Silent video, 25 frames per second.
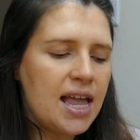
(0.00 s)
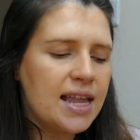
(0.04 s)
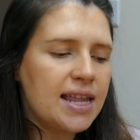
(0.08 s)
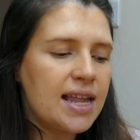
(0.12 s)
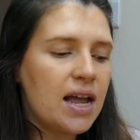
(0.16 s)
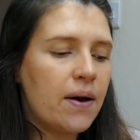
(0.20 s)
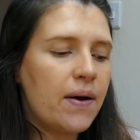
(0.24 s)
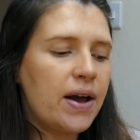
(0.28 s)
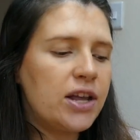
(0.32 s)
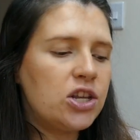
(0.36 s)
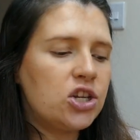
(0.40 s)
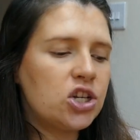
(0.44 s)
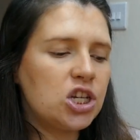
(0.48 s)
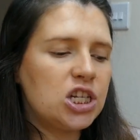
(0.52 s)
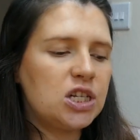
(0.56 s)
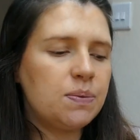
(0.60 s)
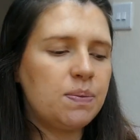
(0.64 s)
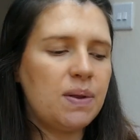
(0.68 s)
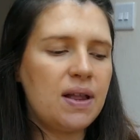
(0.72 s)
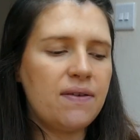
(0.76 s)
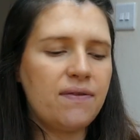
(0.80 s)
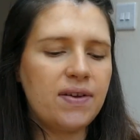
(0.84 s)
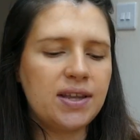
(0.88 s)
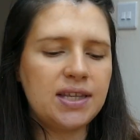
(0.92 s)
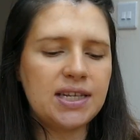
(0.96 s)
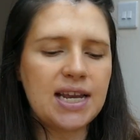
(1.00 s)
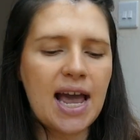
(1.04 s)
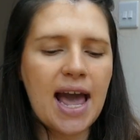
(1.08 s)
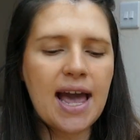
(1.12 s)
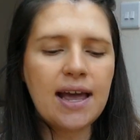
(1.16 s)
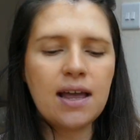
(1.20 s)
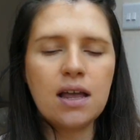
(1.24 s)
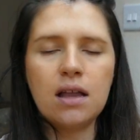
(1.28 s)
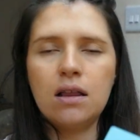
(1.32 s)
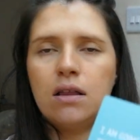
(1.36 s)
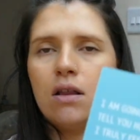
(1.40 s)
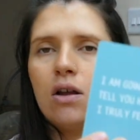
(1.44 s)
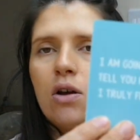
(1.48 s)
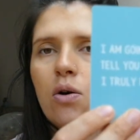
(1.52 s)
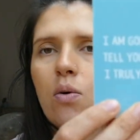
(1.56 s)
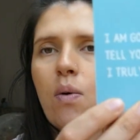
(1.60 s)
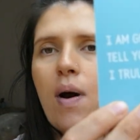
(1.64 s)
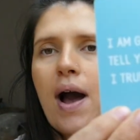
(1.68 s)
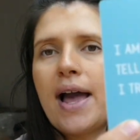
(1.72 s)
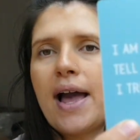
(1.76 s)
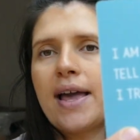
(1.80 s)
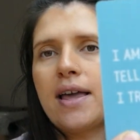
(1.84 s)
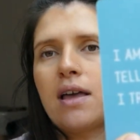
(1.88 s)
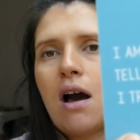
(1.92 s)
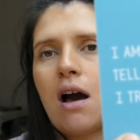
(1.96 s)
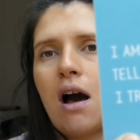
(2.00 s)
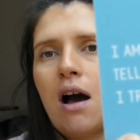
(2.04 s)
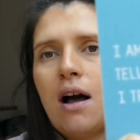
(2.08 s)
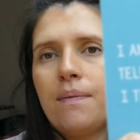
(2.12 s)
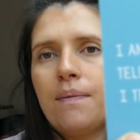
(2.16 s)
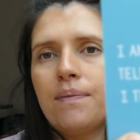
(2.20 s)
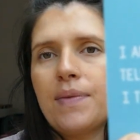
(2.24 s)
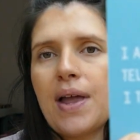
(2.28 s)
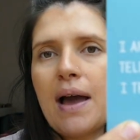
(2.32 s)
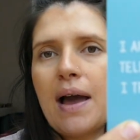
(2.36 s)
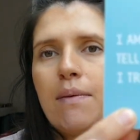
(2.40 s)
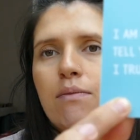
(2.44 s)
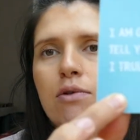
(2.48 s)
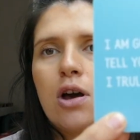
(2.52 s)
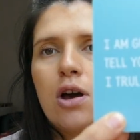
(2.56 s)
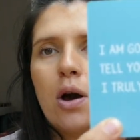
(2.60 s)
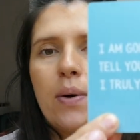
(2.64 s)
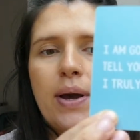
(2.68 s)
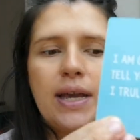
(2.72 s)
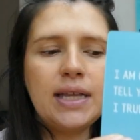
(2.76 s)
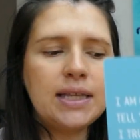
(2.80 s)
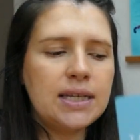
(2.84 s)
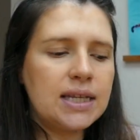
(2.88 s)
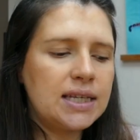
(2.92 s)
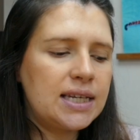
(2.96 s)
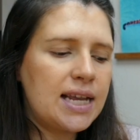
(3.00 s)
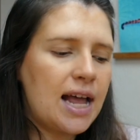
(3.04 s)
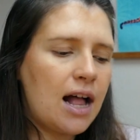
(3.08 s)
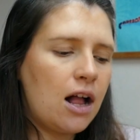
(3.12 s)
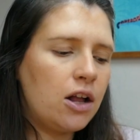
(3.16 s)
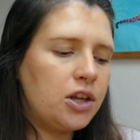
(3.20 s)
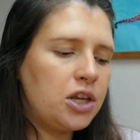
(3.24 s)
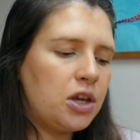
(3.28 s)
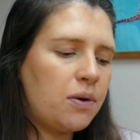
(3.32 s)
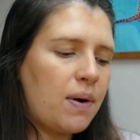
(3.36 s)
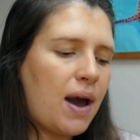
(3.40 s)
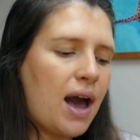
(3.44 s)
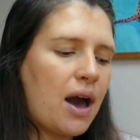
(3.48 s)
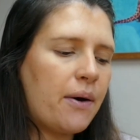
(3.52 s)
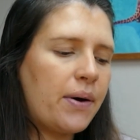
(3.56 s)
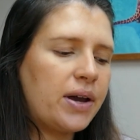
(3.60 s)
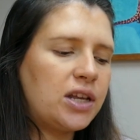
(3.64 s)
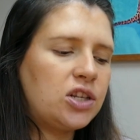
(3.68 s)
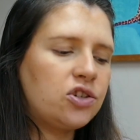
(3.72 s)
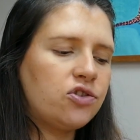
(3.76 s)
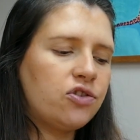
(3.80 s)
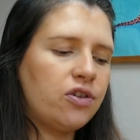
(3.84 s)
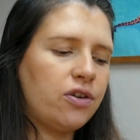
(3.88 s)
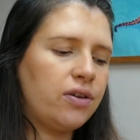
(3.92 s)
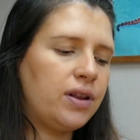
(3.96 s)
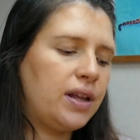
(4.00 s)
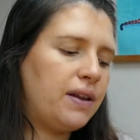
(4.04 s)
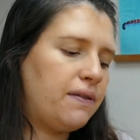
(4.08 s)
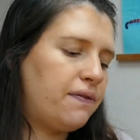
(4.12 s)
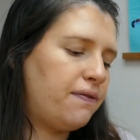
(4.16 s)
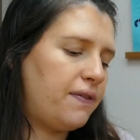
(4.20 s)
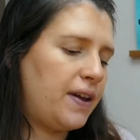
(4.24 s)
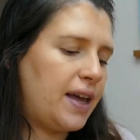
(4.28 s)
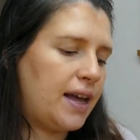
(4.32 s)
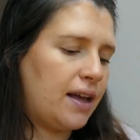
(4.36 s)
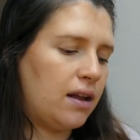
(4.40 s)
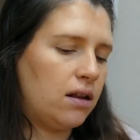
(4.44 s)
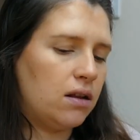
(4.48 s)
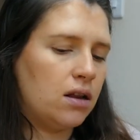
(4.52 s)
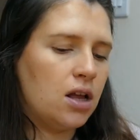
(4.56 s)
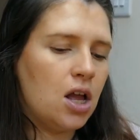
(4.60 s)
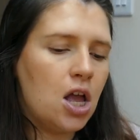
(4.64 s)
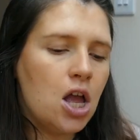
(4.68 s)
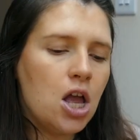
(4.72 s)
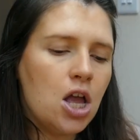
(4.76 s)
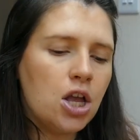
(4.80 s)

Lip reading: Now I just split the deck and look what I got. I'm going to tell you how I truly feel.